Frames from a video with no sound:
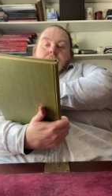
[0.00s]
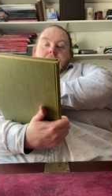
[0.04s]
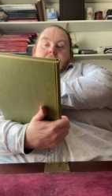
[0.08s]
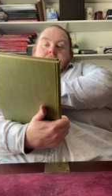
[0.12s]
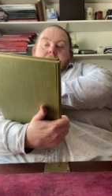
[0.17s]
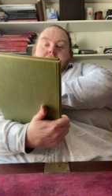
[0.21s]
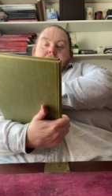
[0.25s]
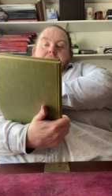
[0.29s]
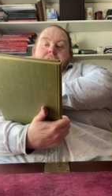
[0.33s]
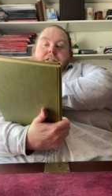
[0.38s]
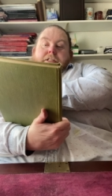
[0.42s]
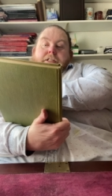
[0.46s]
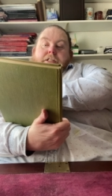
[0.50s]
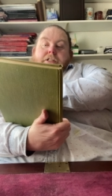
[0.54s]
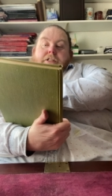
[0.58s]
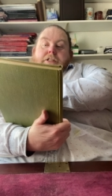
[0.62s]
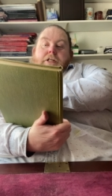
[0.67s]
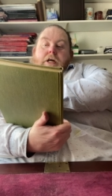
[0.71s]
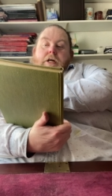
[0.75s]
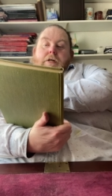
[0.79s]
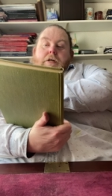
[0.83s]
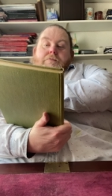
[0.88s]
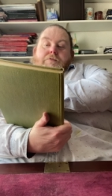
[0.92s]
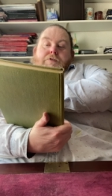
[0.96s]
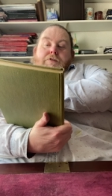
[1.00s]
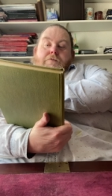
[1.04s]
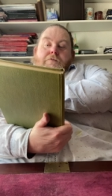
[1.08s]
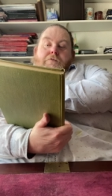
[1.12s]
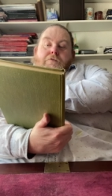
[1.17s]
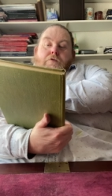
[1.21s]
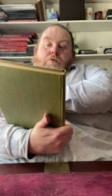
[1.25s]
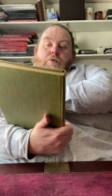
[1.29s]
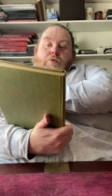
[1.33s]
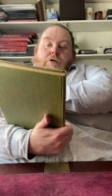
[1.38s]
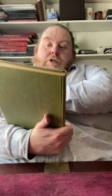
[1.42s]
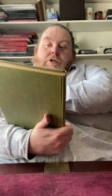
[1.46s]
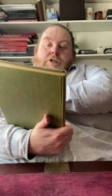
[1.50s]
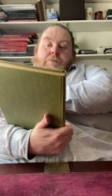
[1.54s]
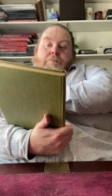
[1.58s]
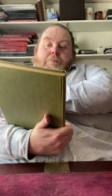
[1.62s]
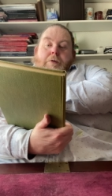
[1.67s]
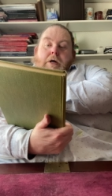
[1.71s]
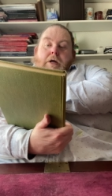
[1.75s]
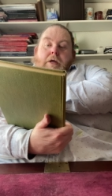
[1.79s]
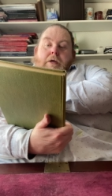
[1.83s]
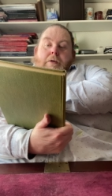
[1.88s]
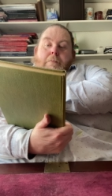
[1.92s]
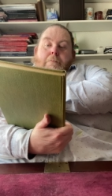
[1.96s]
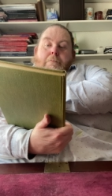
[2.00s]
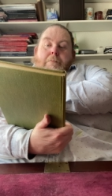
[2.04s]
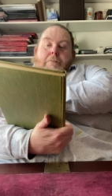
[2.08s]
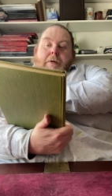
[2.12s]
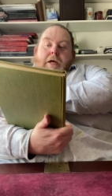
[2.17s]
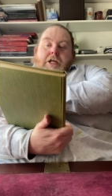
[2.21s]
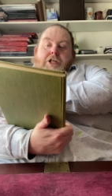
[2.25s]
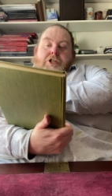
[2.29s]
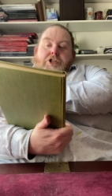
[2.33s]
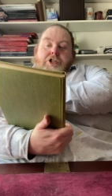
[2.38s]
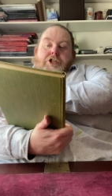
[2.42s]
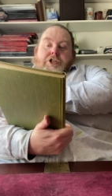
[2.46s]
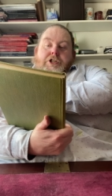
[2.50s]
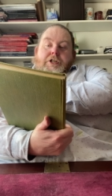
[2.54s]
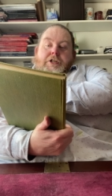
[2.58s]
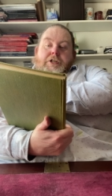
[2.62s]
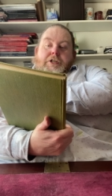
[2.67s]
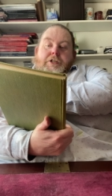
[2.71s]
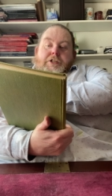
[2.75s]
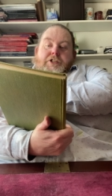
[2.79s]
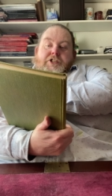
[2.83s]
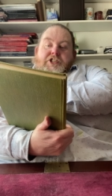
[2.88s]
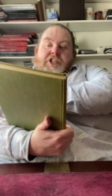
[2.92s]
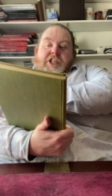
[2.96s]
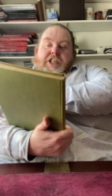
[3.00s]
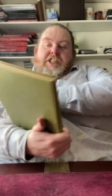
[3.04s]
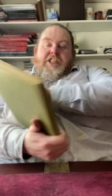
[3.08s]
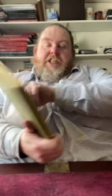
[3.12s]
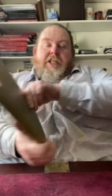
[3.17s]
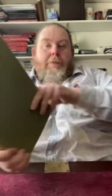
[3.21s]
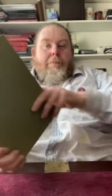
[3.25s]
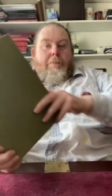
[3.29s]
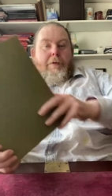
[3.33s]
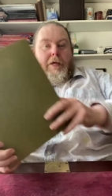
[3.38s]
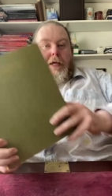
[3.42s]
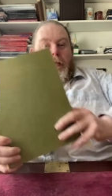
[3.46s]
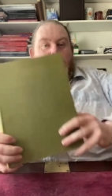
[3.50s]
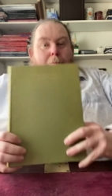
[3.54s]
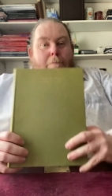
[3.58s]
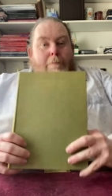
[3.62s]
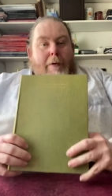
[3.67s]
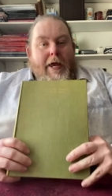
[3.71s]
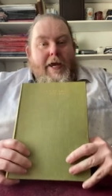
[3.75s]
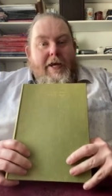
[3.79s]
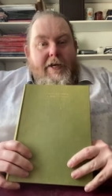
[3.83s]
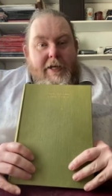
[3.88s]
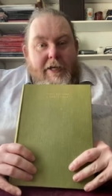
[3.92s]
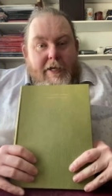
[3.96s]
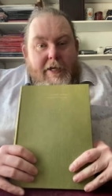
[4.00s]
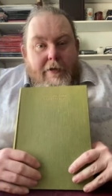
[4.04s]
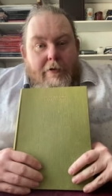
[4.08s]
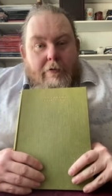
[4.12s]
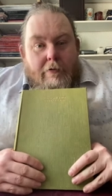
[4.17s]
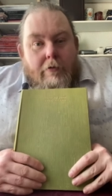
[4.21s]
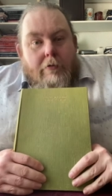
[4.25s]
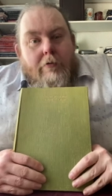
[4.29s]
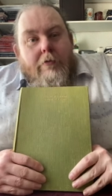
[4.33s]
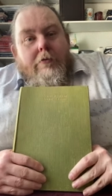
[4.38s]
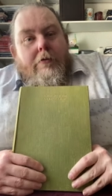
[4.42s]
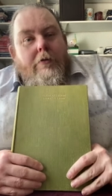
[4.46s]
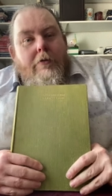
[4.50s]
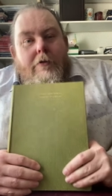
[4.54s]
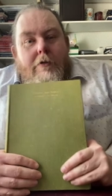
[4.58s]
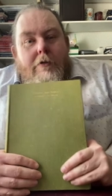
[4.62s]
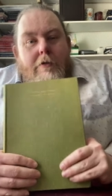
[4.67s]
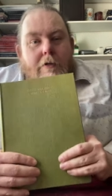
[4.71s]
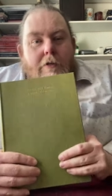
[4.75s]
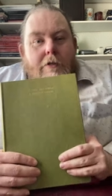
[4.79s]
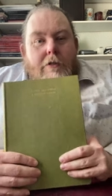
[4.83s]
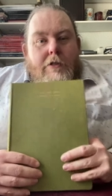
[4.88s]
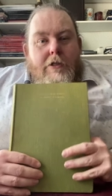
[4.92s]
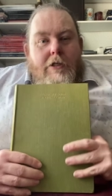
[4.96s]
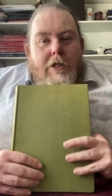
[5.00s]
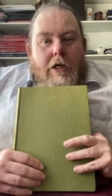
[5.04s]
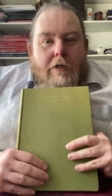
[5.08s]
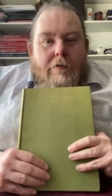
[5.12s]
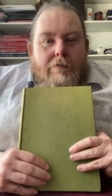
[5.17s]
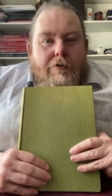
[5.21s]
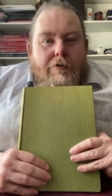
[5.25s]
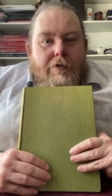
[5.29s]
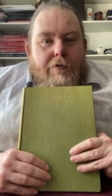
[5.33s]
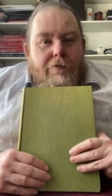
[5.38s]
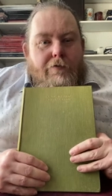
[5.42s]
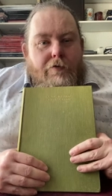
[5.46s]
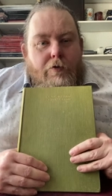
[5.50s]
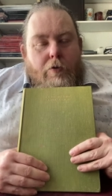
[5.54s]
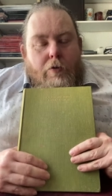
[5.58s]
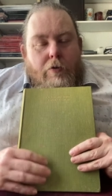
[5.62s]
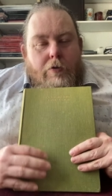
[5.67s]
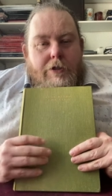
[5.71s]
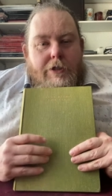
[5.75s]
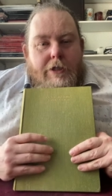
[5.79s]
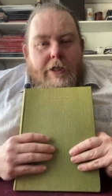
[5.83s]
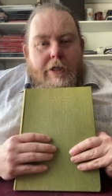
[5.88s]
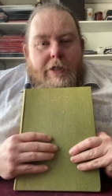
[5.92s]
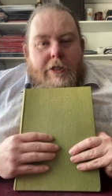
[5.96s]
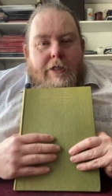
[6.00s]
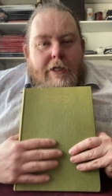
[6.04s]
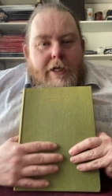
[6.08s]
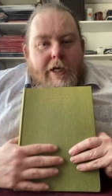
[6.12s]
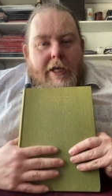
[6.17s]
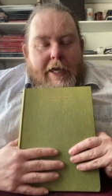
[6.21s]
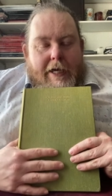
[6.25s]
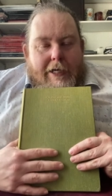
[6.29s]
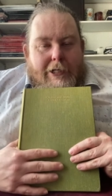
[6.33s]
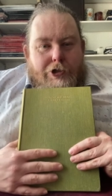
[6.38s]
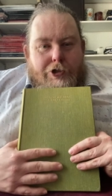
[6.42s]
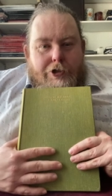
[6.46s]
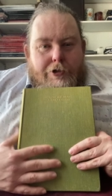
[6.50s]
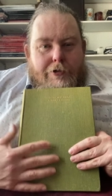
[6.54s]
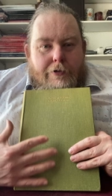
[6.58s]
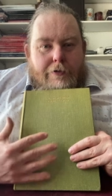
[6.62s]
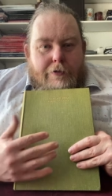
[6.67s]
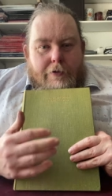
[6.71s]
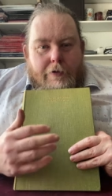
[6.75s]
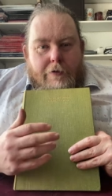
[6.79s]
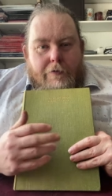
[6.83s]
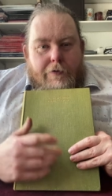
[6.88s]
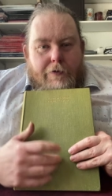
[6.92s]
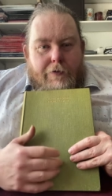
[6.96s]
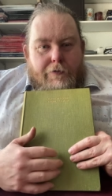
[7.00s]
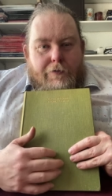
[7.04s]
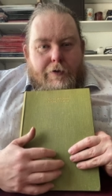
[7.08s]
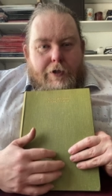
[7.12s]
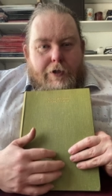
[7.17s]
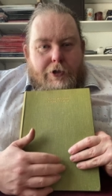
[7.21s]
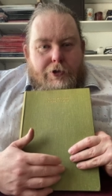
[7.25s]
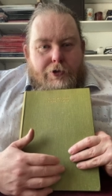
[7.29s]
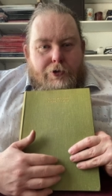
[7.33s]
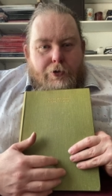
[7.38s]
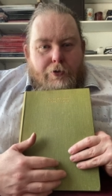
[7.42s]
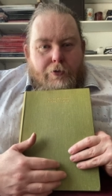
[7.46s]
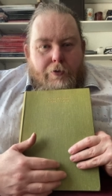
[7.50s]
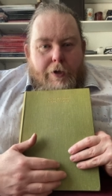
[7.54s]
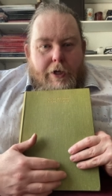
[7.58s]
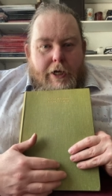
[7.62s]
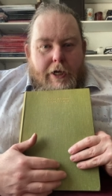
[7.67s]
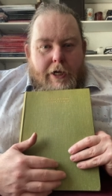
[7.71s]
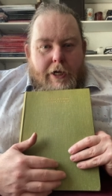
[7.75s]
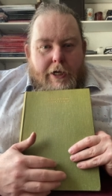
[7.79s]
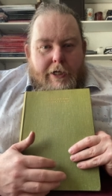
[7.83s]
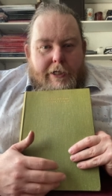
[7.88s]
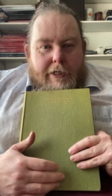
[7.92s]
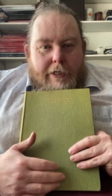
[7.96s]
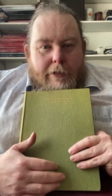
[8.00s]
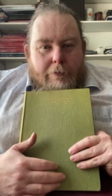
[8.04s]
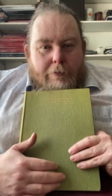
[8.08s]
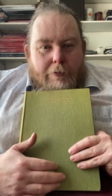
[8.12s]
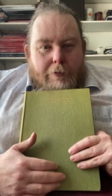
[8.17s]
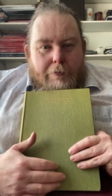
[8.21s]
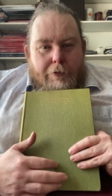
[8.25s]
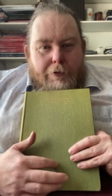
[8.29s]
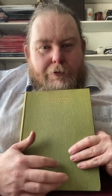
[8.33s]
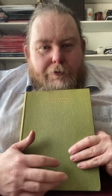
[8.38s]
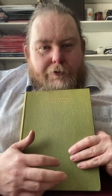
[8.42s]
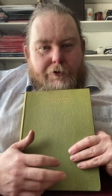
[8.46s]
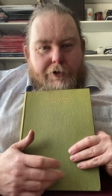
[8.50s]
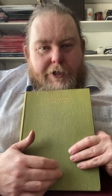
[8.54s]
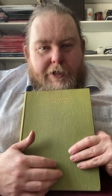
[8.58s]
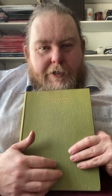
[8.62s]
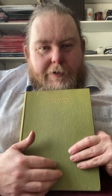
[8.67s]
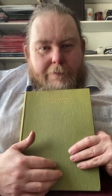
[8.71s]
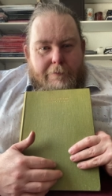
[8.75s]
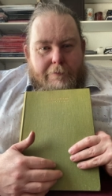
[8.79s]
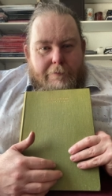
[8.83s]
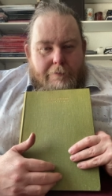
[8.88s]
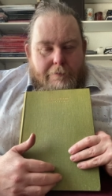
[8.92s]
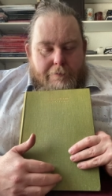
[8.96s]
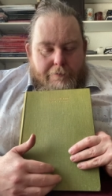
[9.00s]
This is Knives and Forks by Major C.T.P. Bailey. Knives and Forks in the collection of the Victoria and Albert Museum.